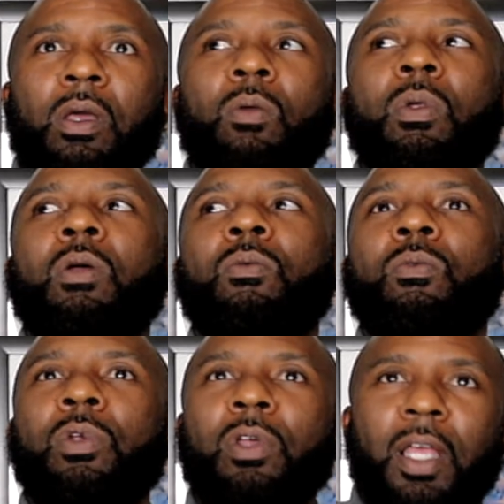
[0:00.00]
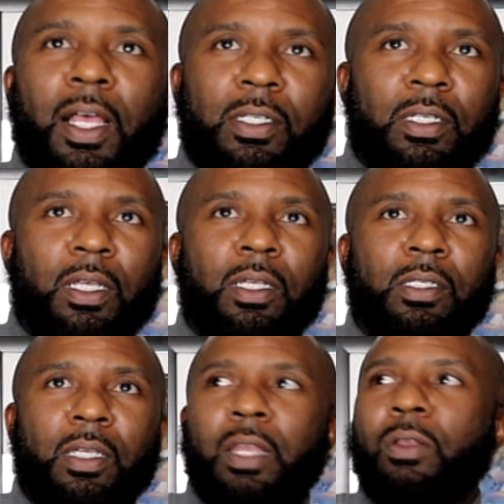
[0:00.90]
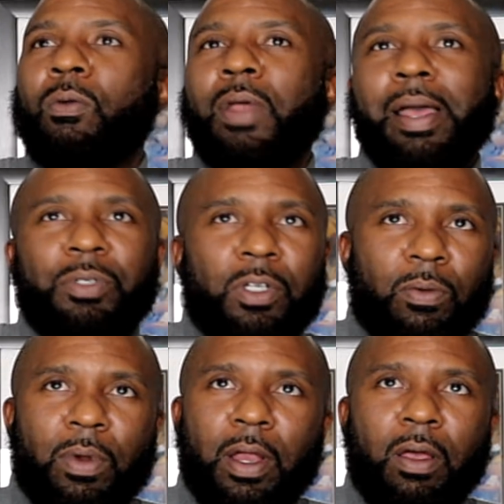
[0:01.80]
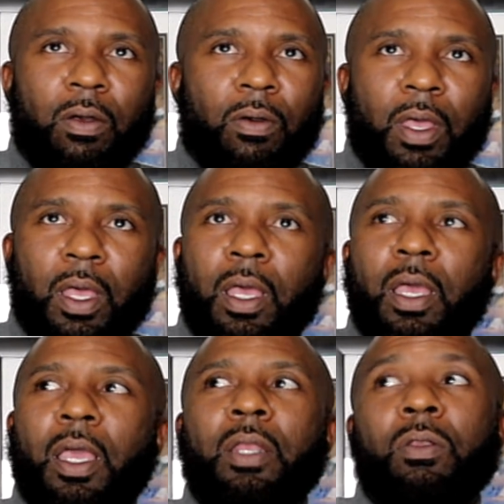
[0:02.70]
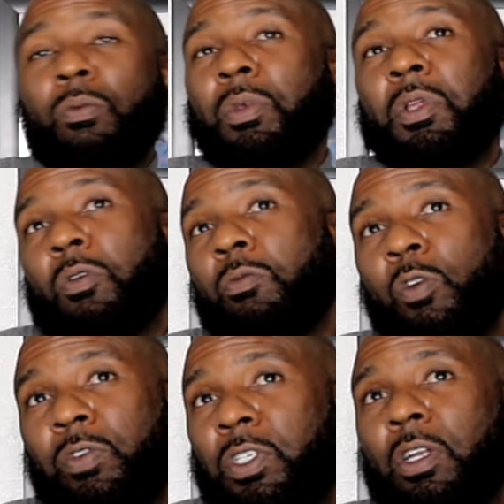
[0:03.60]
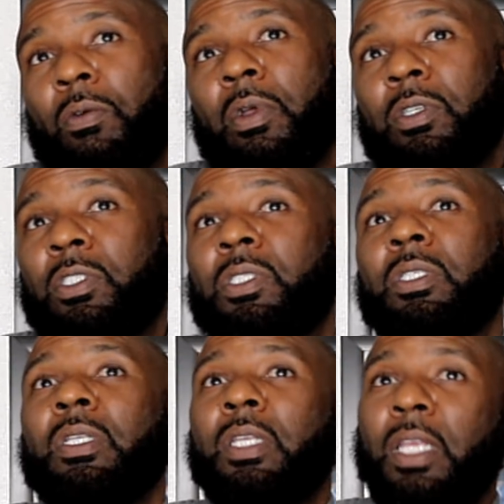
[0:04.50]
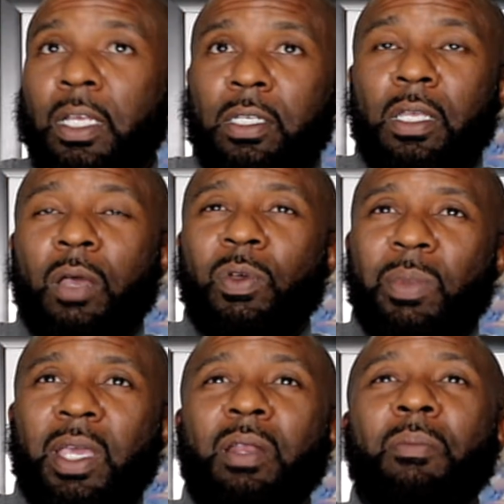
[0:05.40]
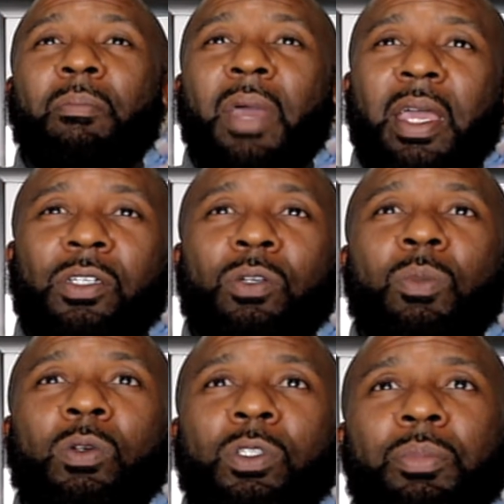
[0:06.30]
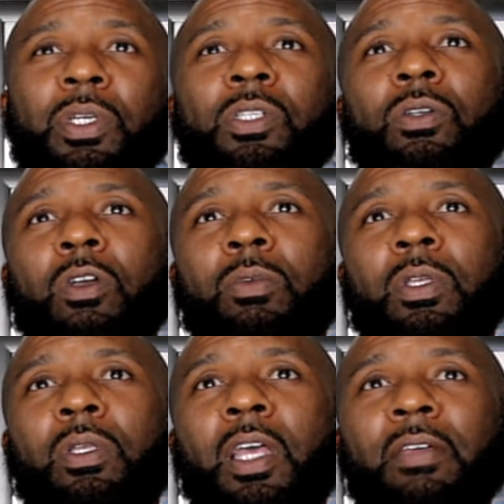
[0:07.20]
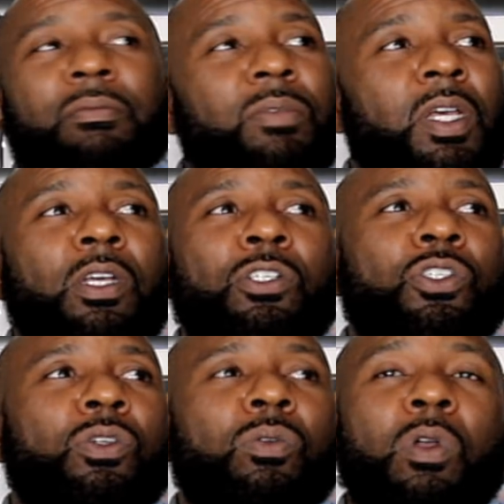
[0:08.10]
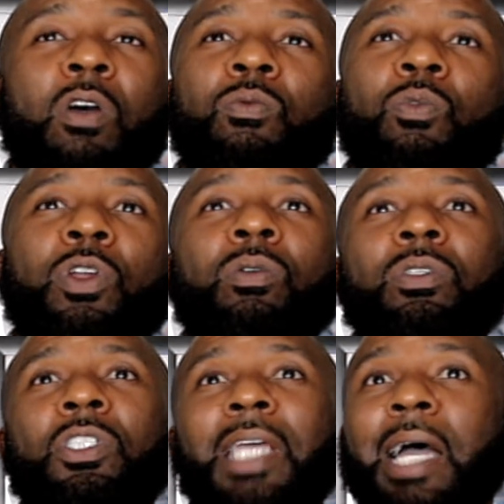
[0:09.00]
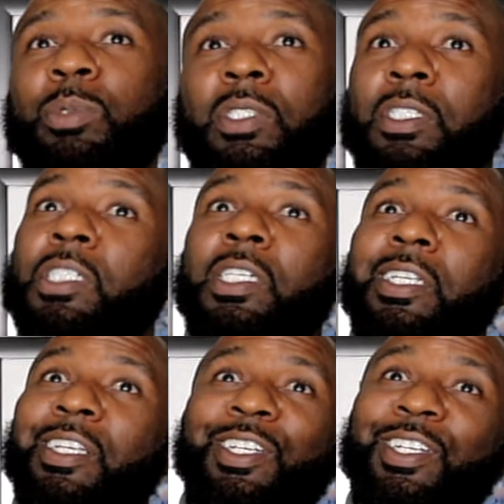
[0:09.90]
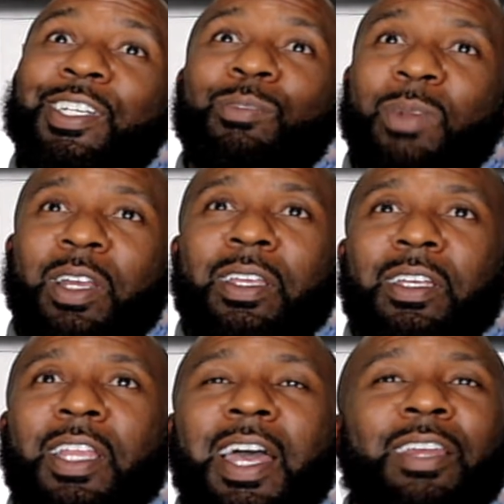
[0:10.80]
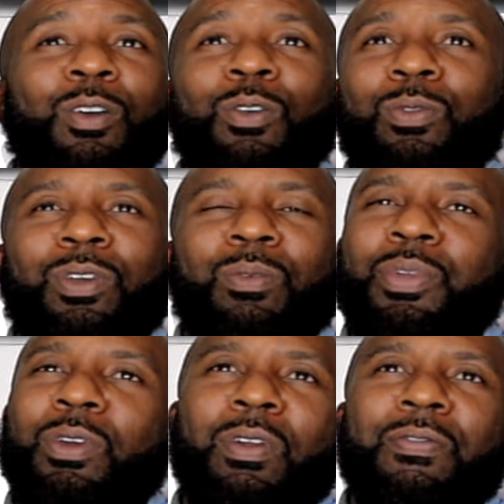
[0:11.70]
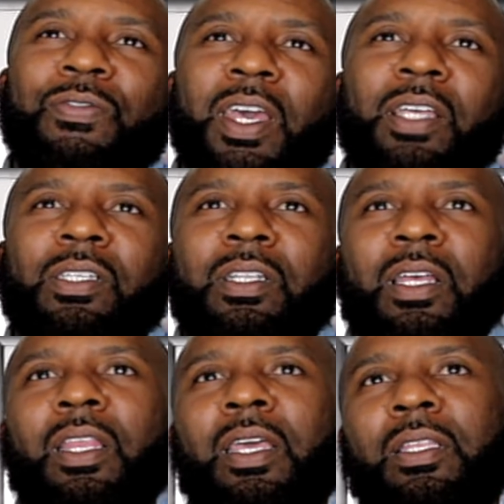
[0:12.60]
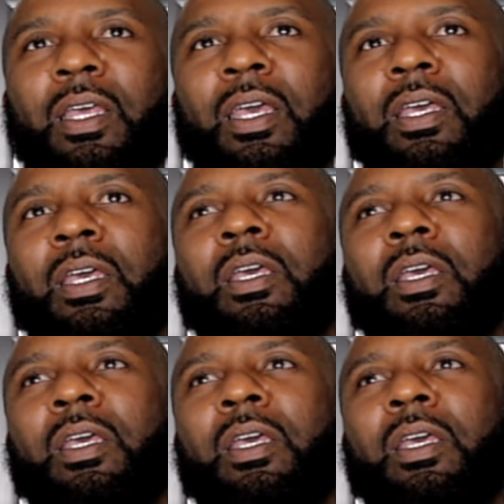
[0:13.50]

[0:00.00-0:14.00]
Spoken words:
around real ass niggas. Ain't no rap shit around. Ain't no really no movie shit around. It's just niggas, and we making a major motion picture, homie. Like shooting off real choppers and shit in the hood, my nigga. Not no computer effects or nothing like that.